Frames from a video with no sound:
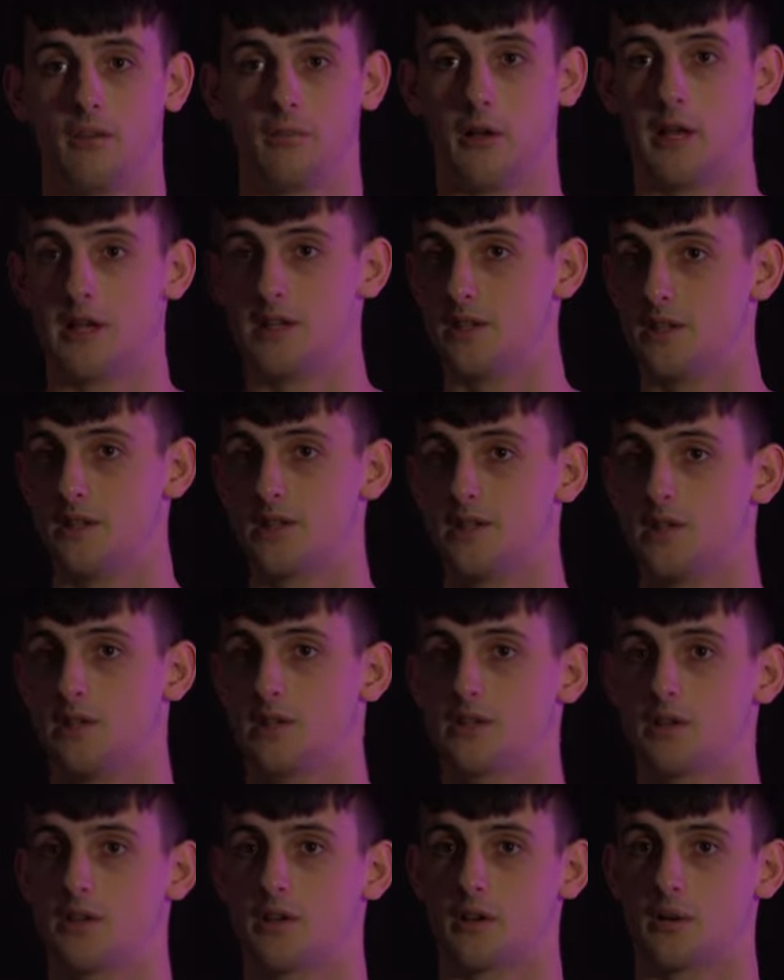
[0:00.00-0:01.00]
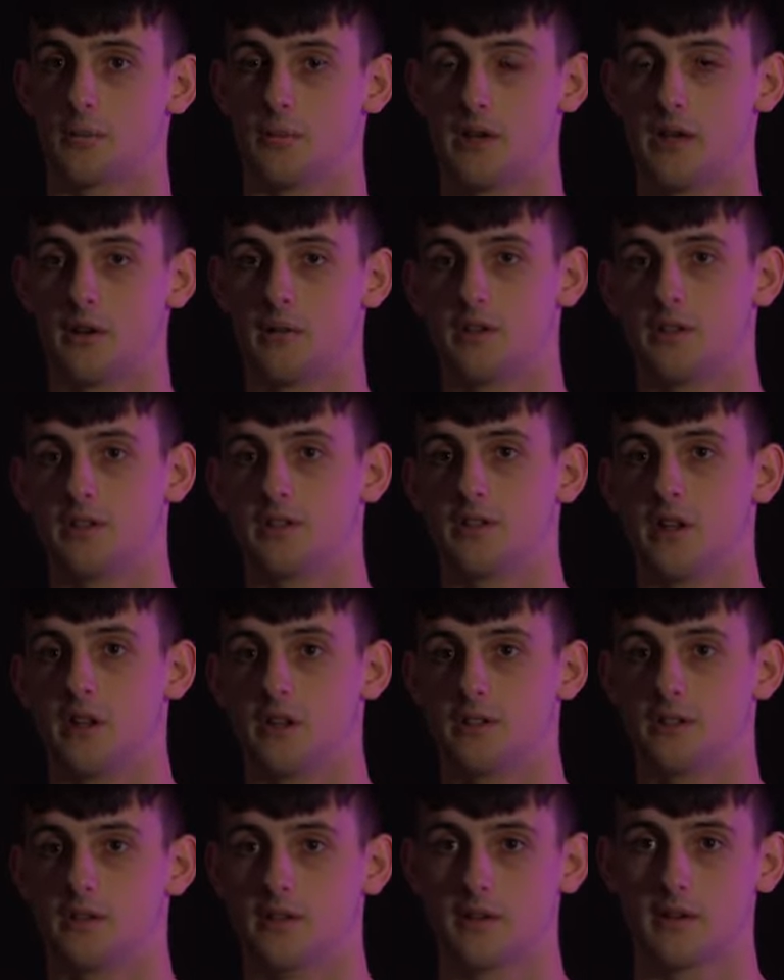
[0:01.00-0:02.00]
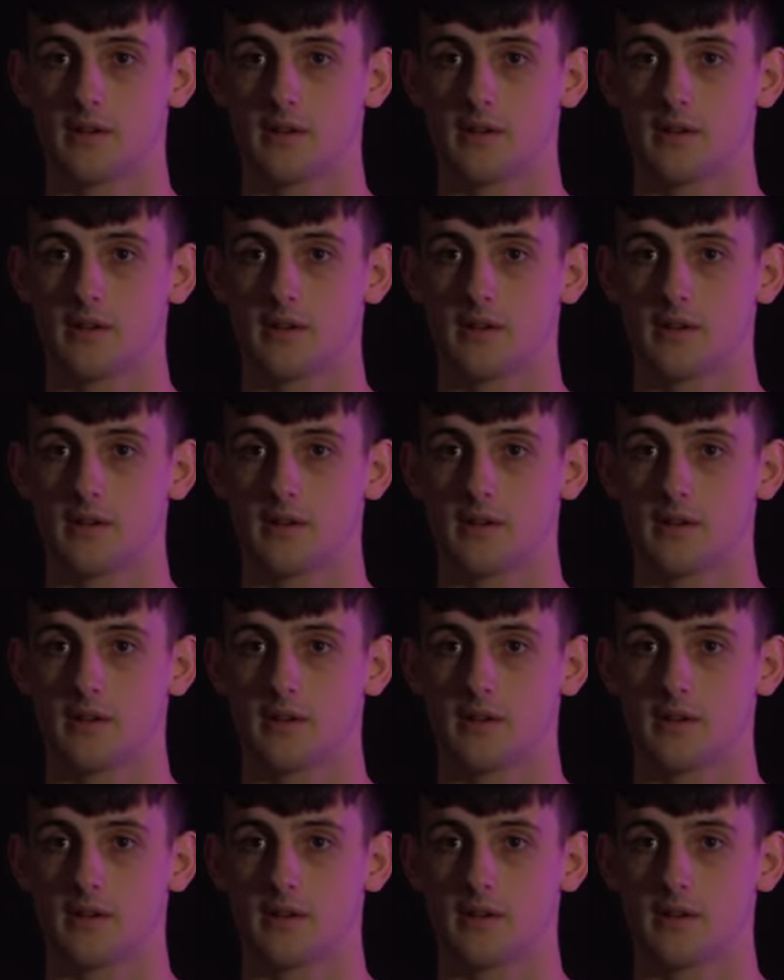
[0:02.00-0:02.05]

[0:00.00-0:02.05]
places just to compete, which is nice.